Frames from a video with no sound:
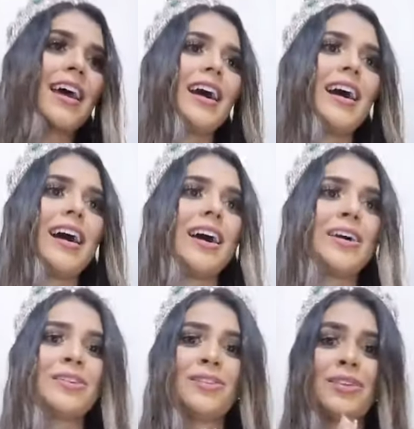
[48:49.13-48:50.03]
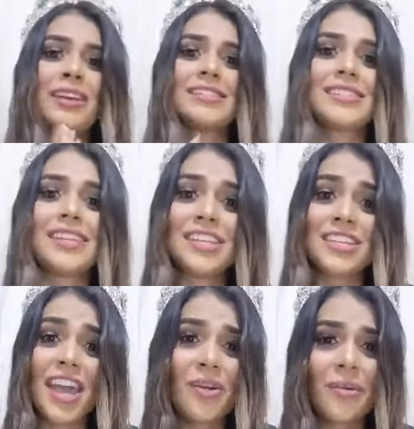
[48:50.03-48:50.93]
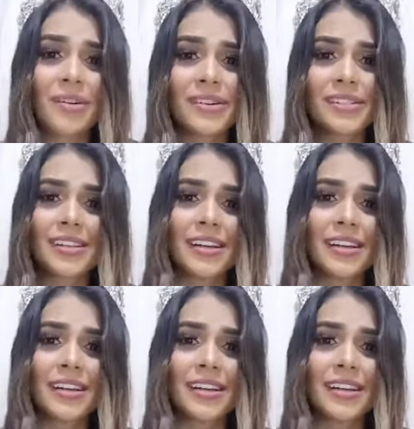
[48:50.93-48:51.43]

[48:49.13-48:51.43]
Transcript: You can see jaguars